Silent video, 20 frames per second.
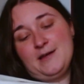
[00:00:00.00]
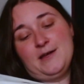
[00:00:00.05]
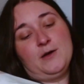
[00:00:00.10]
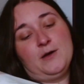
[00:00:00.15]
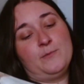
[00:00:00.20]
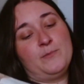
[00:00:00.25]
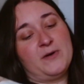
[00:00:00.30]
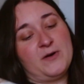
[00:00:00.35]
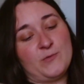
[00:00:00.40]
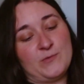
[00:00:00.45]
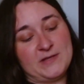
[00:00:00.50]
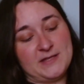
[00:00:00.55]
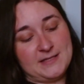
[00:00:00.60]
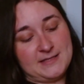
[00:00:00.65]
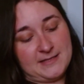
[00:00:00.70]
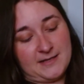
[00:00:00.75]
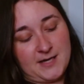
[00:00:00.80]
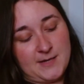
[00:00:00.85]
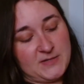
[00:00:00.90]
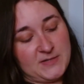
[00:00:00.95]
But with the
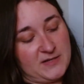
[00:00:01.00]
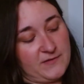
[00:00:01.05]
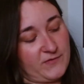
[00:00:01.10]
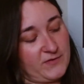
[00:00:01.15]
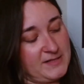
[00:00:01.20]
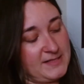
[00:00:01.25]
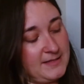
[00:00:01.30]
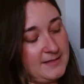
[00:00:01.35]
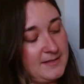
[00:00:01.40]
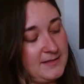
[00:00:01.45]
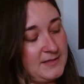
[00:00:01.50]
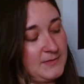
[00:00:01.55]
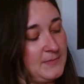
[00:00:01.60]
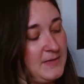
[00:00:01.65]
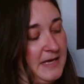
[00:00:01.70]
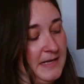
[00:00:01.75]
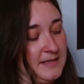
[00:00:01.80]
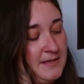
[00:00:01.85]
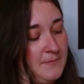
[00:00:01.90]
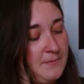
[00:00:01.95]
time difference, it does
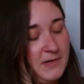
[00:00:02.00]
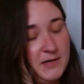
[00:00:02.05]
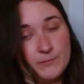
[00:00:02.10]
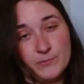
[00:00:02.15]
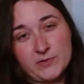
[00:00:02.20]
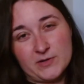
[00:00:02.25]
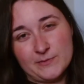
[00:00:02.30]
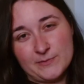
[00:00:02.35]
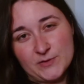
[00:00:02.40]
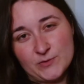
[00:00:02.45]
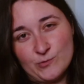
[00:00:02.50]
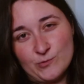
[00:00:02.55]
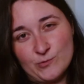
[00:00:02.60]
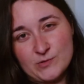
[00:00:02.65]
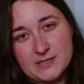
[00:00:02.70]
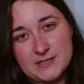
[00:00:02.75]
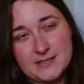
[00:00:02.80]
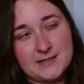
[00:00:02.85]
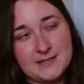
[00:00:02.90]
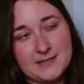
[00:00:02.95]
mean that mum probably
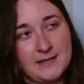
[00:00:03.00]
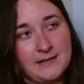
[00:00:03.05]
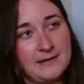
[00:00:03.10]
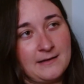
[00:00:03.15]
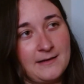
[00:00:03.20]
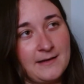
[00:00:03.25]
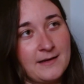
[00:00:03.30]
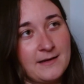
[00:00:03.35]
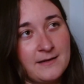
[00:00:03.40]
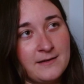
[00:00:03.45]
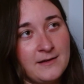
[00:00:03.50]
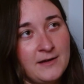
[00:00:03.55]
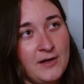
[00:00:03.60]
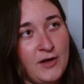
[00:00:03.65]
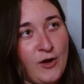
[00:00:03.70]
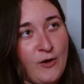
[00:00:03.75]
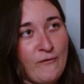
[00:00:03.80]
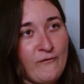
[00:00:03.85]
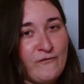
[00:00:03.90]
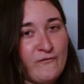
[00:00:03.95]
ordered it at like
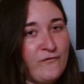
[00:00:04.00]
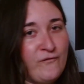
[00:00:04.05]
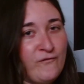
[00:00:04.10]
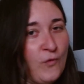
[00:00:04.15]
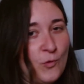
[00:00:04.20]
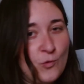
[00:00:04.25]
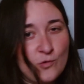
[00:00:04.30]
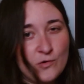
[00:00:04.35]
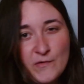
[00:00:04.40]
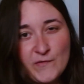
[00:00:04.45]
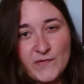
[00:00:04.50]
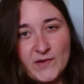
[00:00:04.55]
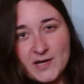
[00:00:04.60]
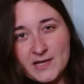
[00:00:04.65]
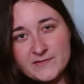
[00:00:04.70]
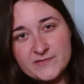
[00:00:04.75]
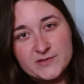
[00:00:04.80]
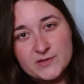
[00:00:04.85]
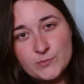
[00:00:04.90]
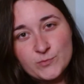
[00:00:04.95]
4 or
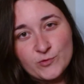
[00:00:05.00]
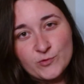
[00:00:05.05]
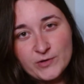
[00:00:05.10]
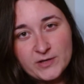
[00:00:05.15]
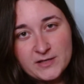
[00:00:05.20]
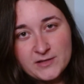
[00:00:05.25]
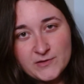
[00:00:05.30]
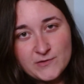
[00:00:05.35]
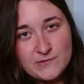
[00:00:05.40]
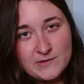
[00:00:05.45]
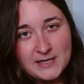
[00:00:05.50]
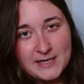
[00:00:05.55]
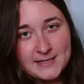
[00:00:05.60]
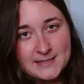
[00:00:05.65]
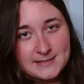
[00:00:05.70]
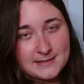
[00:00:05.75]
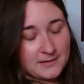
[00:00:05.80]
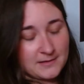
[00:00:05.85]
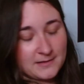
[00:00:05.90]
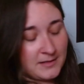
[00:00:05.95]
5 in the morning
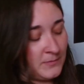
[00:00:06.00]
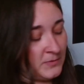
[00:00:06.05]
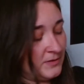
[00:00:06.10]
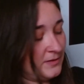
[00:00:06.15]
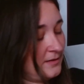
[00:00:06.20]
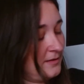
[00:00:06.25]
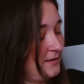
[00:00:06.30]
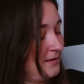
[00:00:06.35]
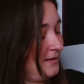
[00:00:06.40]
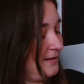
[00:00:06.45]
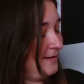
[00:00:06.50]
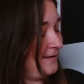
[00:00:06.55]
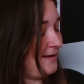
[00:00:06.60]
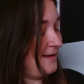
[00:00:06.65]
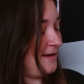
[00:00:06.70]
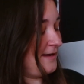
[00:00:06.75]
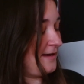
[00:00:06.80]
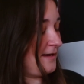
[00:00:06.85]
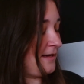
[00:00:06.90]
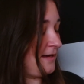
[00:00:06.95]
UK time.
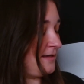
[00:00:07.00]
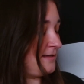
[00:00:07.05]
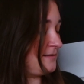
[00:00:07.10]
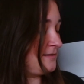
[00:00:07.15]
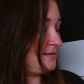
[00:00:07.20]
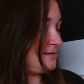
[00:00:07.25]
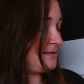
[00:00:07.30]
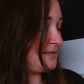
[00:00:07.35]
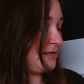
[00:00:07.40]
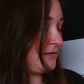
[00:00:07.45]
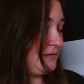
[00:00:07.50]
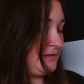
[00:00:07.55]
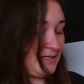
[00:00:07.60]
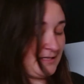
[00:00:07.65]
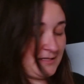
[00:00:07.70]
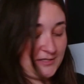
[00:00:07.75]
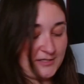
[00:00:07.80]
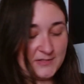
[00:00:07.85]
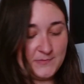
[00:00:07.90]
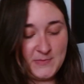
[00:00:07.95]
And so it
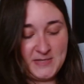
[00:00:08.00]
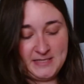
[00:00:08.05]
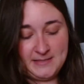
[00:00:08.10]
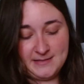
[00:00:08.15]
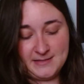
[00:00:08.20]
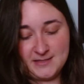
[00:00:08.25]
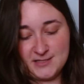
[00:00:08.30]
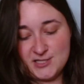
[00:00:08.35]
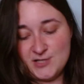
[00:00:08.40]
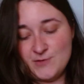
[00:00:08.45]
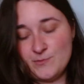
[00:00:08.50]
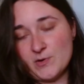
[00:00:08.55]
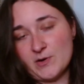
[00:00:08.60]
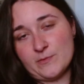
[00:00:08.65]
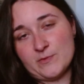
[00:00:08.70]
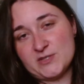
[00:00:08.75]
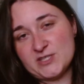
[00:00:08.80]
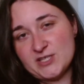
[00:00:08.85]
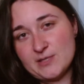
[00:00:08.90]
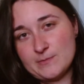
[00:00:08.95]
then just means that she
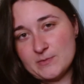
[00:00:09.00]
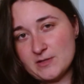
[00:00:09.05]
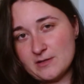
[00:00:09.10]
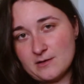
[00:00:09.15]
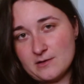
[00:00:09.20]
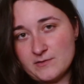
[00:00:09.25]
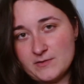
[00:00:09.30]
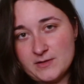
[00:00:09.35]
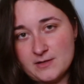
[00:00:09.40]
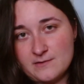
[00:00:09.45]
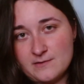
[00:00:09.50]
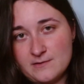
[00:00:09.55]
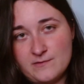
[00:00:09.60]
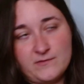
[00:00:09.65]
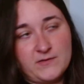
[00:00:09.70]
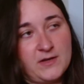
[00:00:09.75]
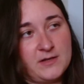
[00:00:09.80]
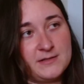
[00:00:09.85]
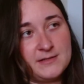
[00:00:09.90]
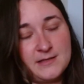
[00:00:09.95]
probably shipped it off, you know,
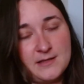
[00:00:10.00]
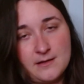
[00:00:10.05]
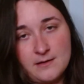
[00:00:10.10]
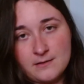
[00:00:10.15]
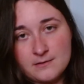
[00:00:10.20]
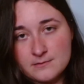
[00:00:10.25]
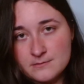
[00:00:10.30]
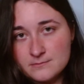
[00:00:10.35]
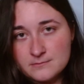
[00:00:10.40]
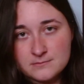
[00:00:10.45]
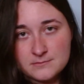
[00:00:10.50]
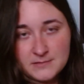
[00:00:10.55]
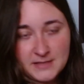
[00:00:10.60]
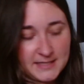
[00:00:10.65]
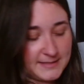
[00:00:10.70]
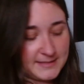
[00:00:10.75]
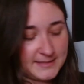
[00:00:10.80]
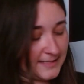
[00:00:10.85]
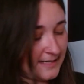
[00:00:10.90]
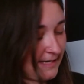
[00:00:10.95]
first thing
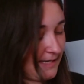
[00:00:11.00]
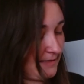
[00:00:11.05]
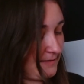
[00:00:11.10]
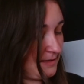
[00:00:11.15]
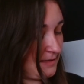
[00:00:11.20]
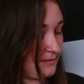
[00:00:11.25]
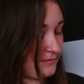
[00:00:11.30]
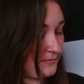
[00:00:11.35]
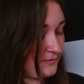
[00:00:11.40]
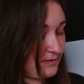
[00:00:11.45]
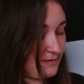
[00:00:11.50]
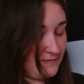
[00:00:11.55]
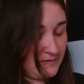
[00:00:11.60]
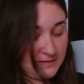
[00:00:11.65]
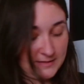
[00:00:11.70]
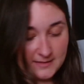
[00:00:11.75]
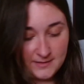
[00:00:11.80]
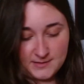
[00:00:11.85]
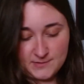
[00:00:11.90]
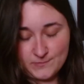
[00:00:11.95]
that day, and then it arrived the
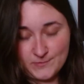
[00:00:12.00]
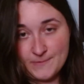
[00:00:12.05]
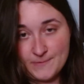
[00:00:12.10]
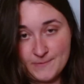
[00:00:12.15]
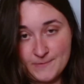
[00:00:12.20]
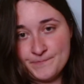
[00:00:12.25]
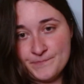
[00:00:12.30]
next one.